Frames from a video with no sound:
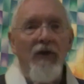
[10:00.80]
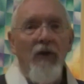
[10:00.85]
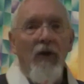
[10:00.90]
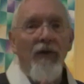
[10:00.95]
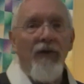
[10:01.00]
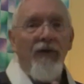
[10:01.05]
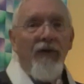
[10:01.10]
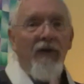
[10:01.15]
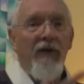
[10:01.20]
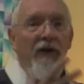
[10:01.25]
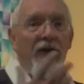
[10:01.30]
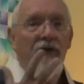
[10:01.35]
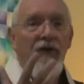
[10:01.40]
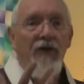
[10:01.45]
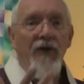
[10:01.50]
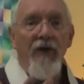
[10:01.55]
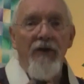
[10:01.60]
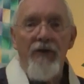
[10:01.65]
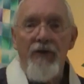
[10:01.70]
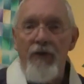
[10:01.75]
constant, a
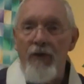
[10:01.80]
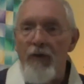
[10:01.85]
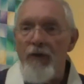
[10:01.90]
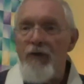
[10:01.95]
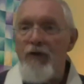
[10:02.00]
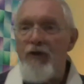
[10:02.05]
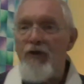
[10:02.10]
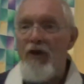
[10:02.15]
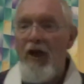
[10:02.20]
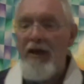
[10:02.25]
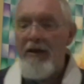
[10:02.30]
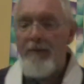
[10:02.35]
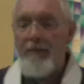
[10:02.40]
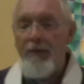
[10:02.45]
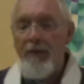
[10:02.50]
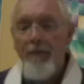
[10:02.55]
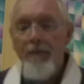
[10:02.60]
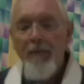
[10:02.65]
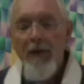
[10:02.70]
certain sort of shape.